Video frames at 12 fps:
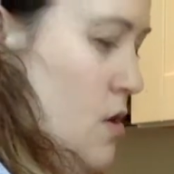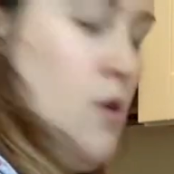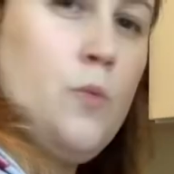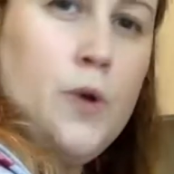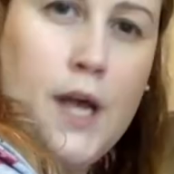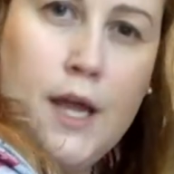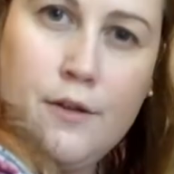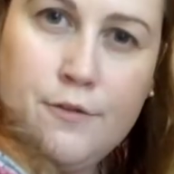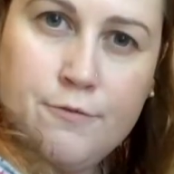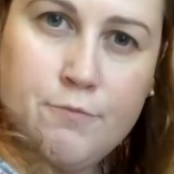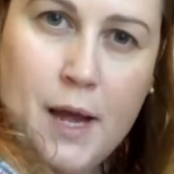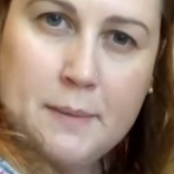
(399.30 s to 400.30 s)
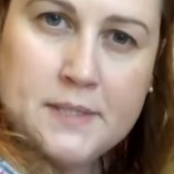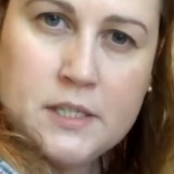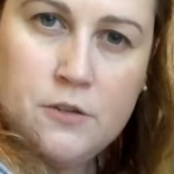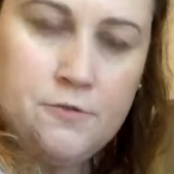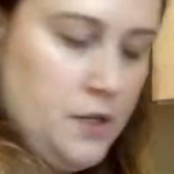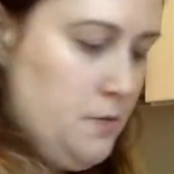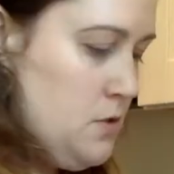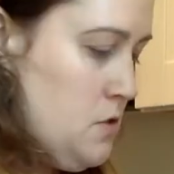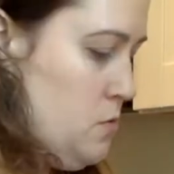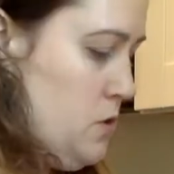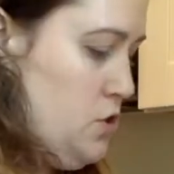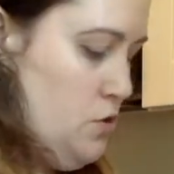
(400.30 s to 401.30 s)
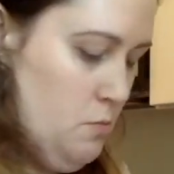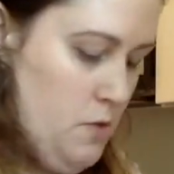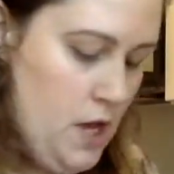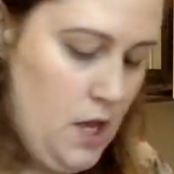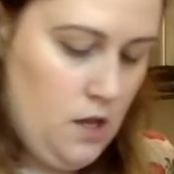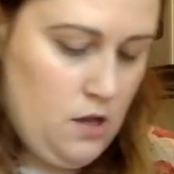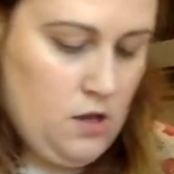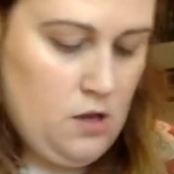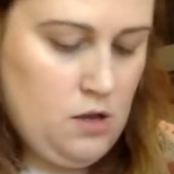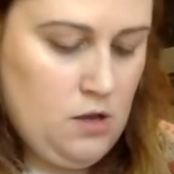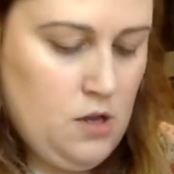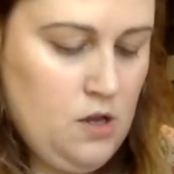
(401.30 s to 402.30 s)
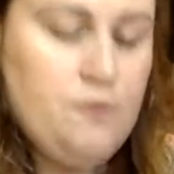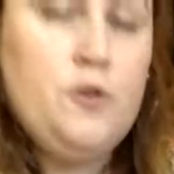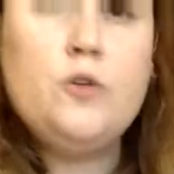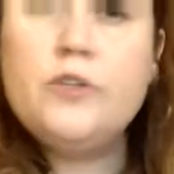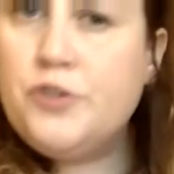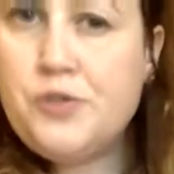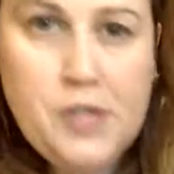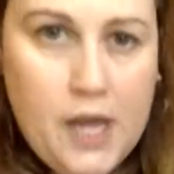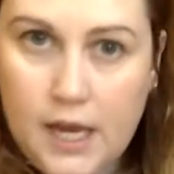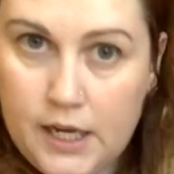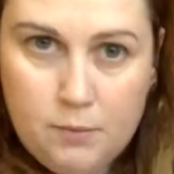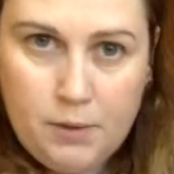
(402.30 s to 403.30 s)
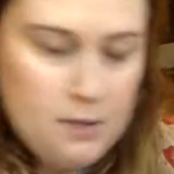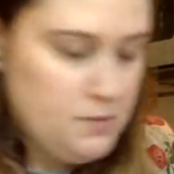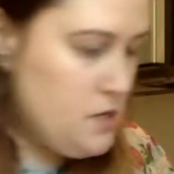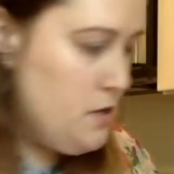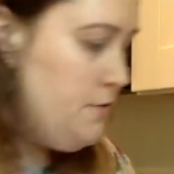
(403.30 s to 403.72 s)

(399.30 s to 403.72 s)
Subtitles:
What kind of popsicle flavors would you make? If you could choose any popsicle